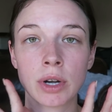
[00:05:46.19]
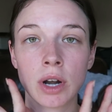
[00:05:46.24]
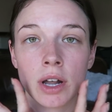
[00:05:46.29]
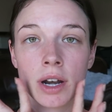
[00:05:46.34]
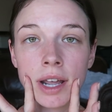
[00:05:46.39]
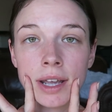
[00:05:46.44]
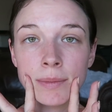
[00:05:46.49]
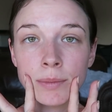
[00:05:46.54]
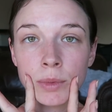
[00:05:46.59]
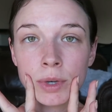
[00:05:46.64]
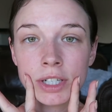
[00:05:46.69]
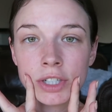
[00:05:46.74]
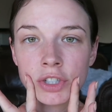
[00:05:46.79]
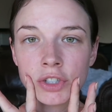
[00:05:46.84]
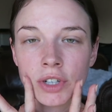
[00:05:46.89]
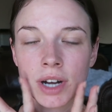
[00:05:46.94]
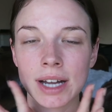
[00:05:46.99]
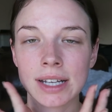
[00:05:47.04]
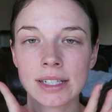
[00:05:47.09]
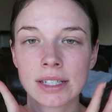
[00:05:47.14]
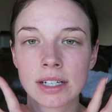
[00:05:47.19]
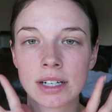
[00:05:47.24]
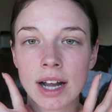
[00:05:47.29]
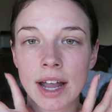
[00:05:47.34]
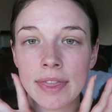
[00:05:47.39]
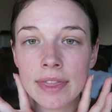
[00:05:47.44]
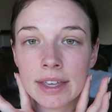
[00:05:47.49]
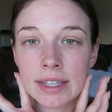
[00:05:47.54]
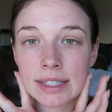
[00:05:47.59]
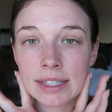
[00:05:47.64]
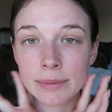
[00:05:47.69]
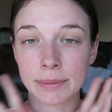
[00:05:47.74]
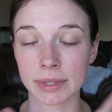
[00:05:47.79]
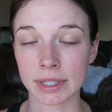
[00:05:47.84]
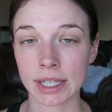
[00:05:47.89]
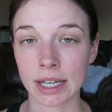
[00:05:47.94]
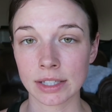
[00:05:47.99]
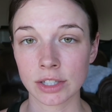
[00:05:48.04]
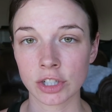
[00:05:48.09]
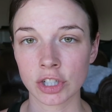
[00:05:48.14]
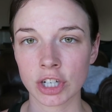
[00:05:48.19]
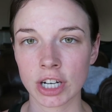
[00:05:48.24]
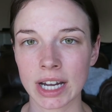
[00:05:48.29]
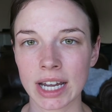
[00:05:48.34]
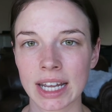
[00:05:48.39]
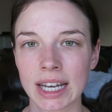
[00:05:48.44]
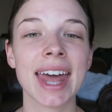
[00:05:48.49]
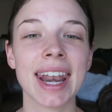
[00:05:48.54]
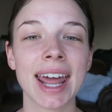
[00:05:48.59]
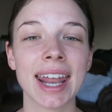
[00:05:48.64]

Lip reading: put on a moisturizer and then some sunscreen.